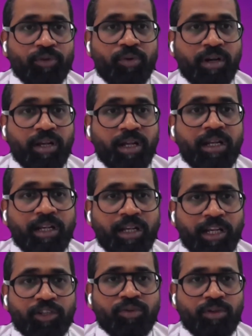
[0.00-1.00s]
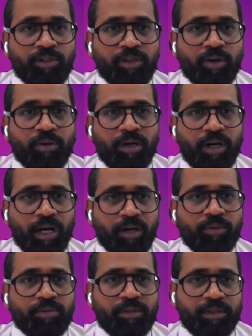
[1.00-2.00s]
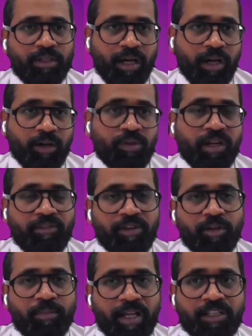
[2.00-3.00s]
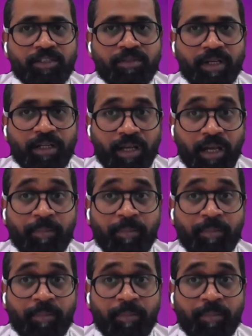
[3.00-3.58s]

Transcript: If you really need to know how the revenue management,